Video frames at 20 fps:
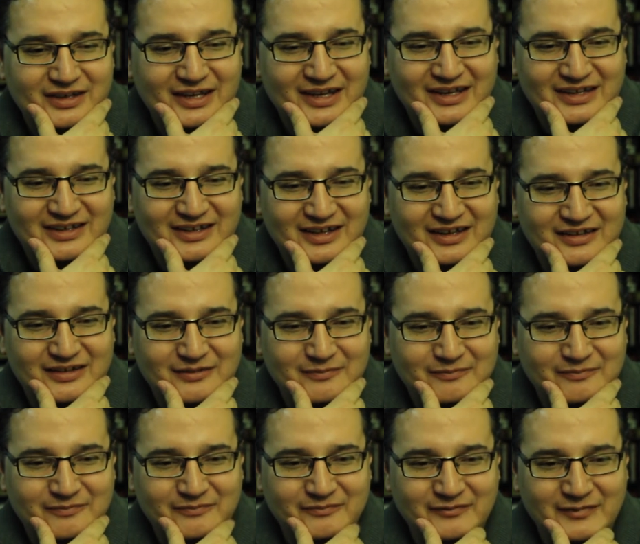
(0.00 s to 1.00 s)
And
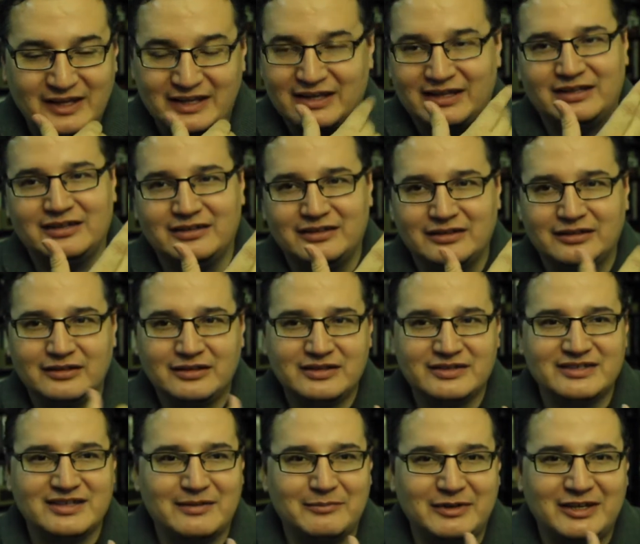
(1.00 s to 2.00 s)
I didn't,
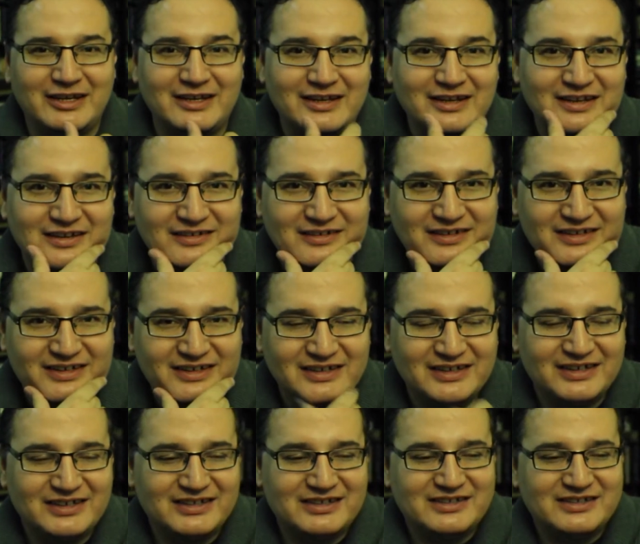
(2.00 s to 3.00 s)
because I'm an idiot.
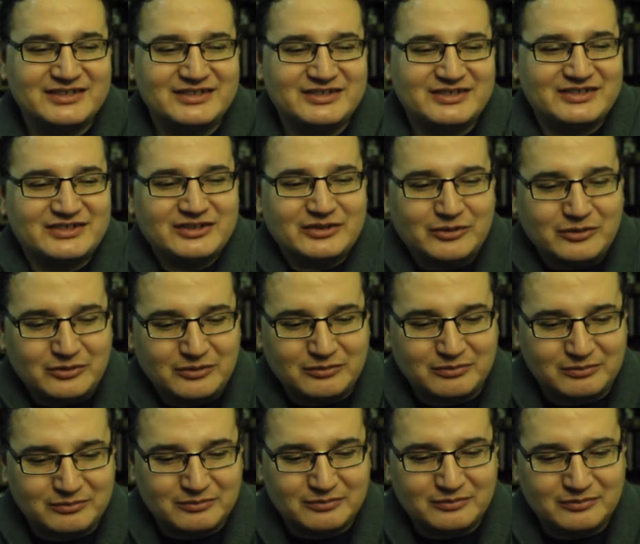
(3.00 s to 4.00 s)

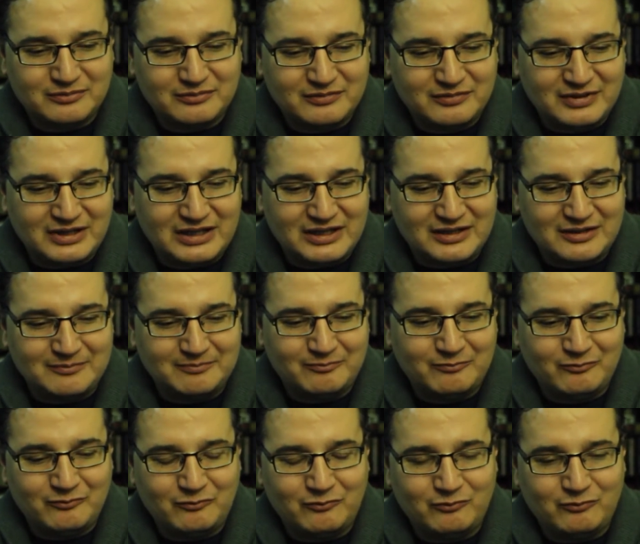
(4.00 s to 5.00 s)
So
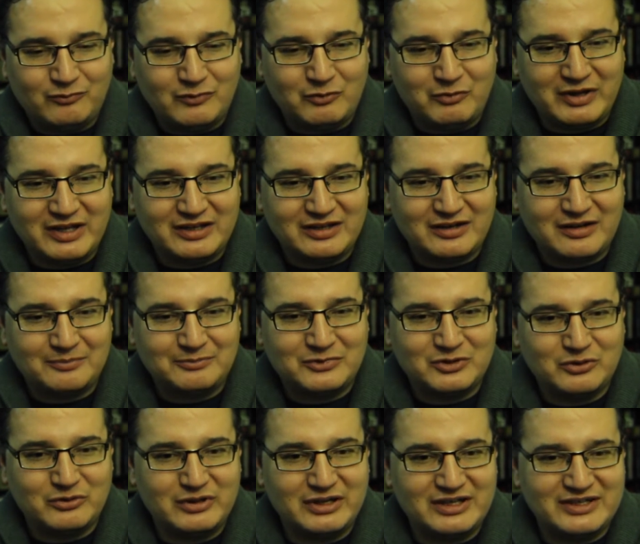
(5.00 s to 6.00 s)
what we ended up
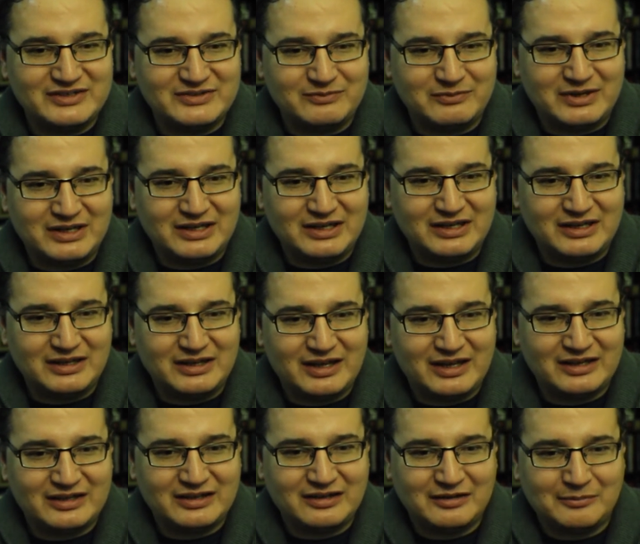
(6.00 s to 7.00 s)
doing is we
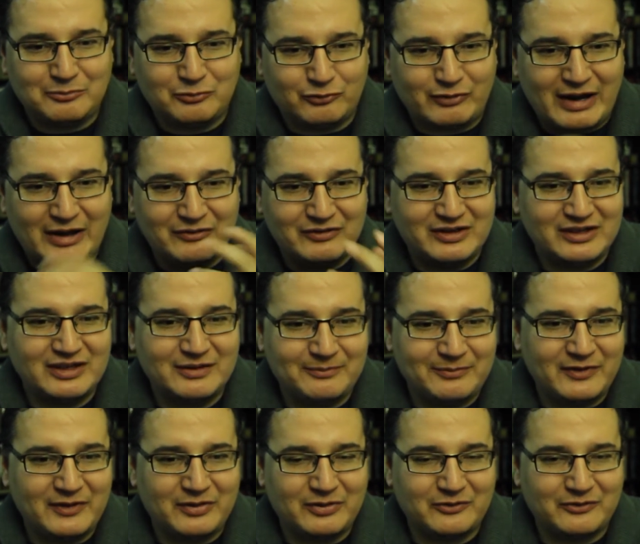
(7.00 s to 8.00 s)
ended up rounding
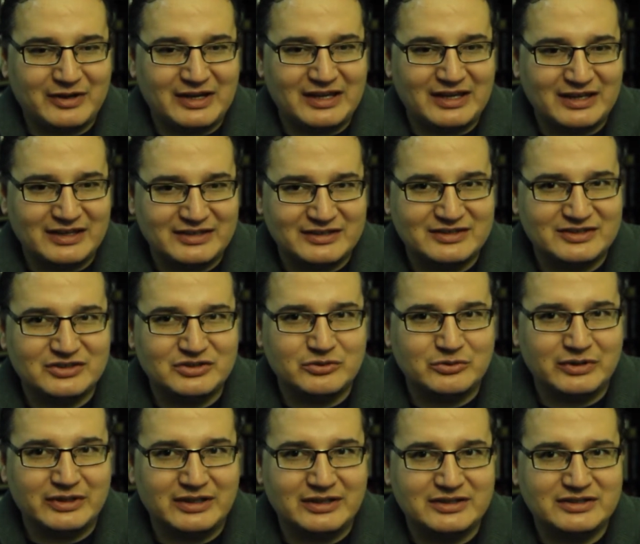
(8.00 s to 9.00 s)
up the three kids
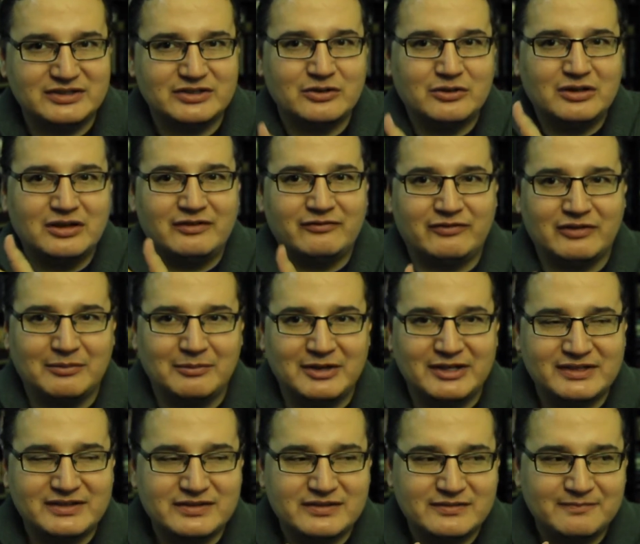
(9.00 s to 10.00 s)
who had stolen from
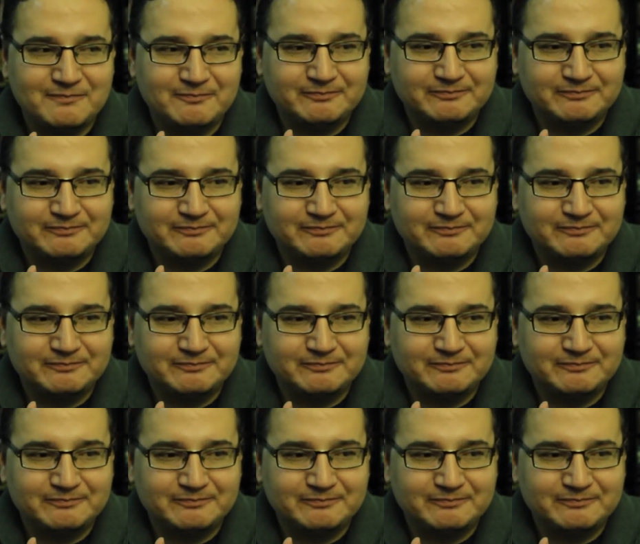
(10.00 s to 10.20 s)
us,